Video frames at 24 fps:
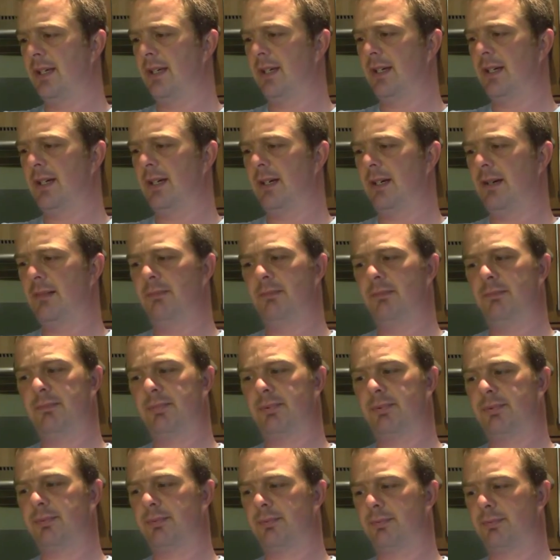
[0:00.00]

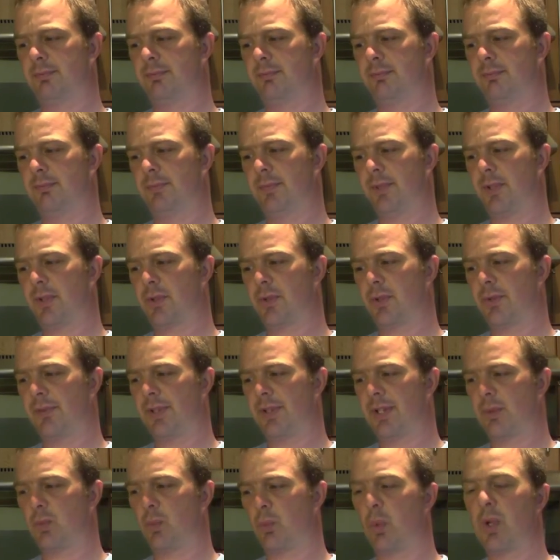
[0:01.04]
Not sure if
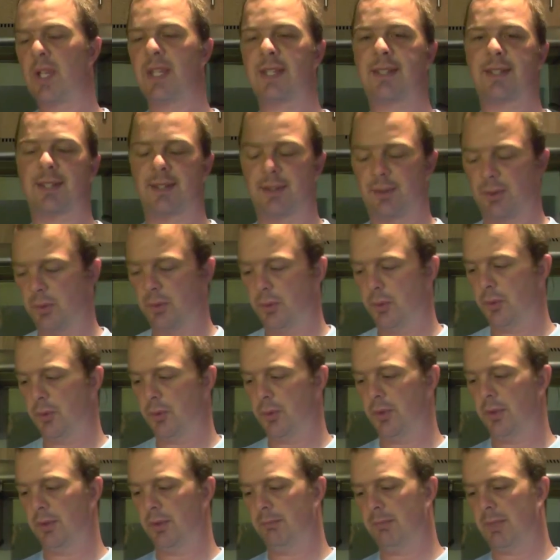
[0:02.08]
that's wheat
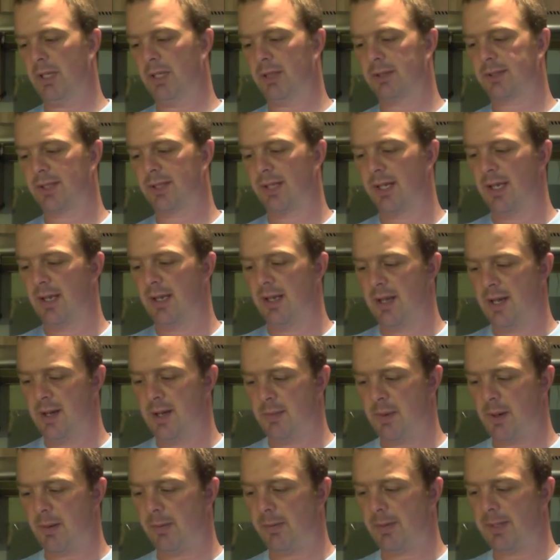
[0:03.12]
or malt.
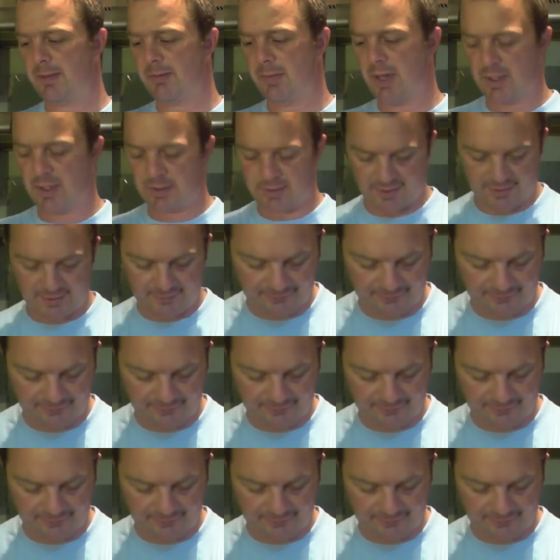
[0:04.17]
Probably malt. It's